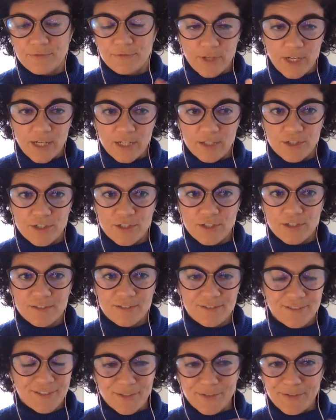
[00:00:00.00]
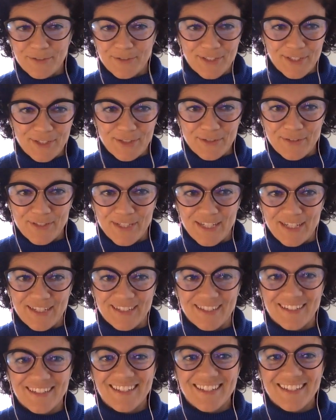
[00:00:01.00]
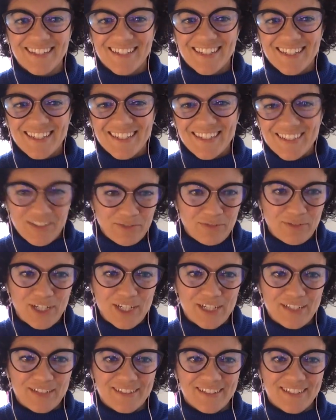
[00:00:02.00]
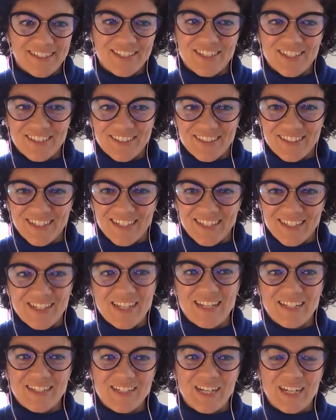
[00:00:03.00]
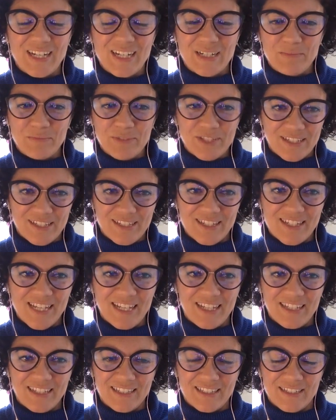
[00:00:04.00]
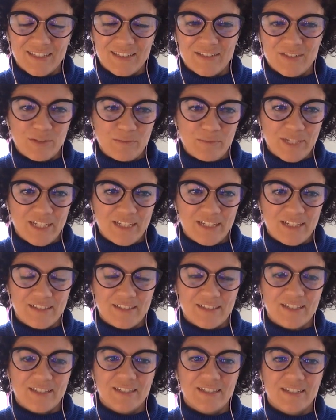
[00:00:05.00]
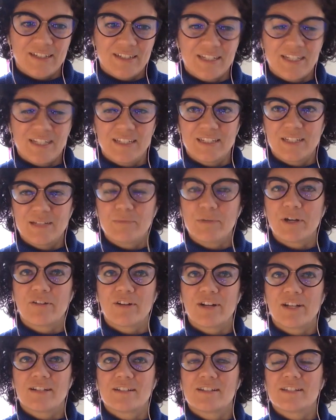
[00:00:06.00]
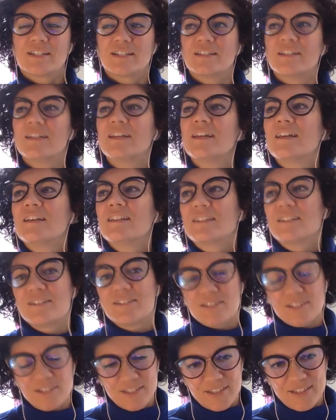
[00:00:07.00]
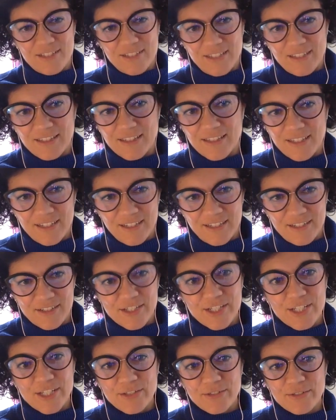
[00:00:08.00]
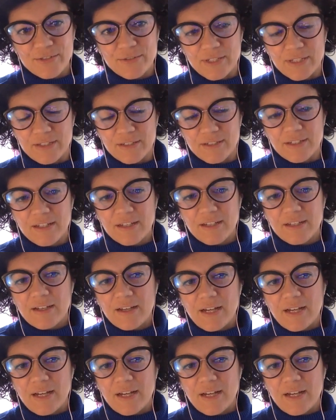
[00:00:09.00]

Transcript: French, so, you know, they fought each other at times, and Italian, so my dad's an Italian immigrant, and there's lots in there too, and,